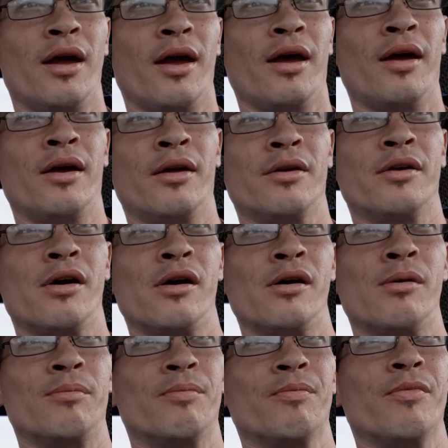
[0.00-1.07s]
and
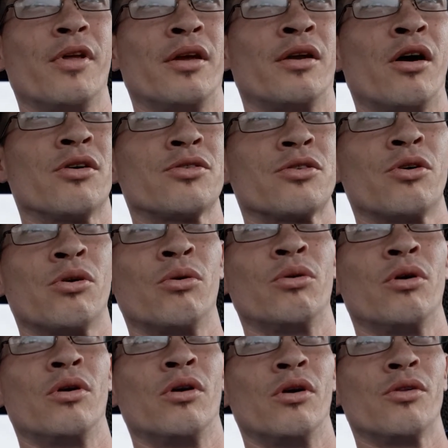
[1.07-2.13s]
um, and also
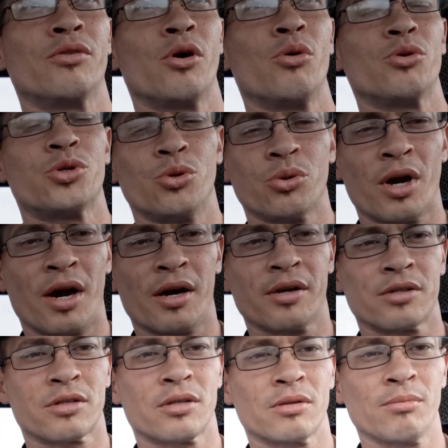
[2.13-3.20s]
those who God
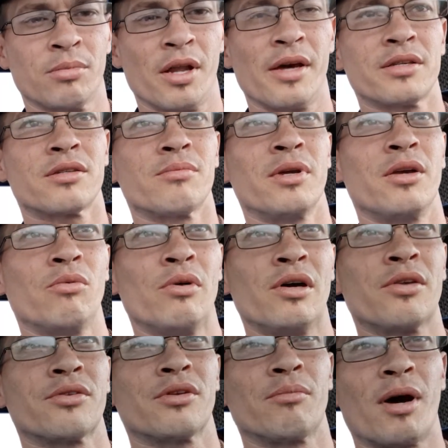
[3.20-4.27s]
has blessed me
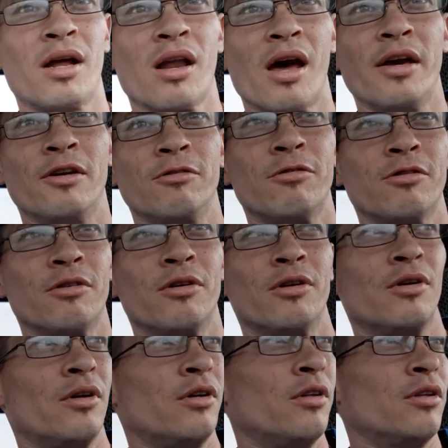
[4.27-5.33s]
with in my life,
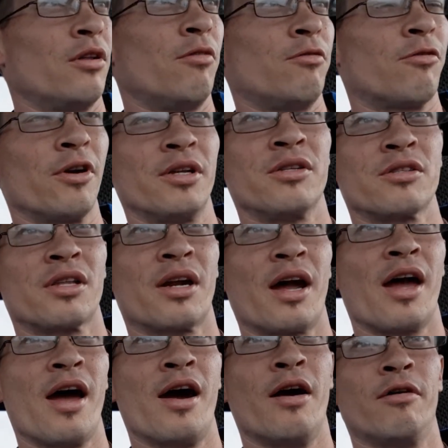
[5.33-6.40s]
the friends that I
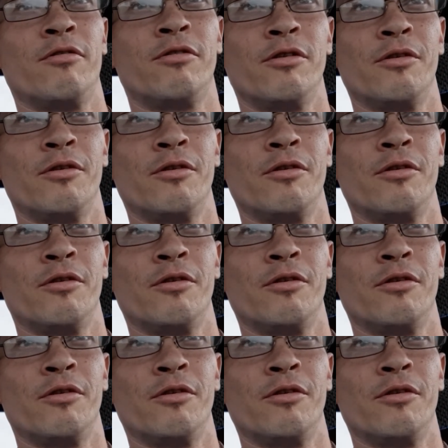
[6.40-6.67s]
have